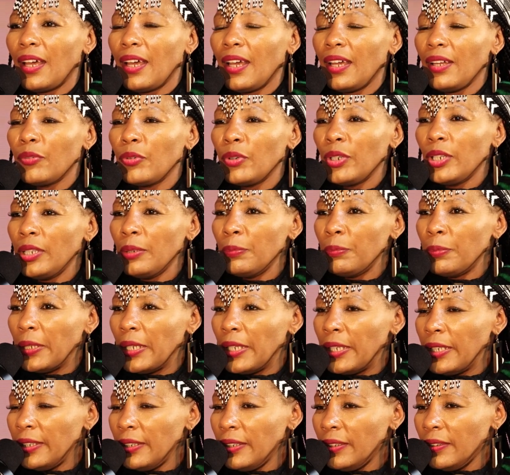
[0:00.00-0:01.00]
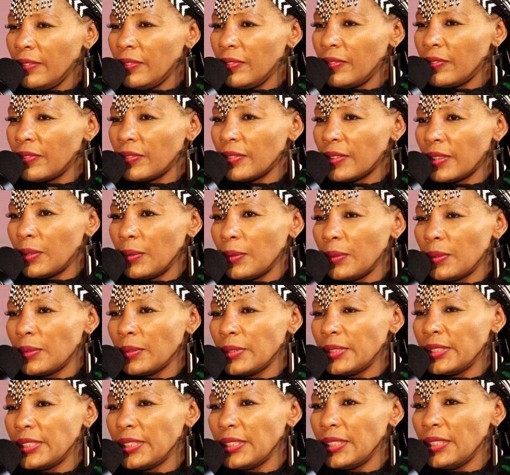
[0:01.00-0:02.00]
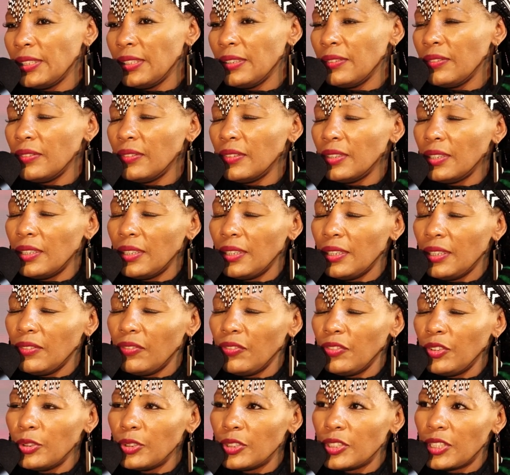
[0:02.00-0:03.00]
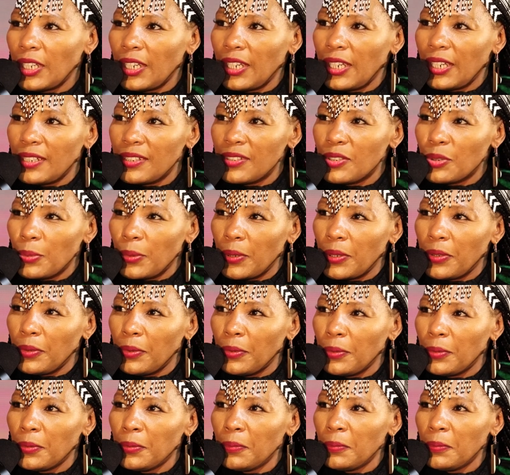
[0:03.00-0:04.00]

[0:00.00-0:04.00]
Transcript: I really believe, Ogoti, if future lies with you.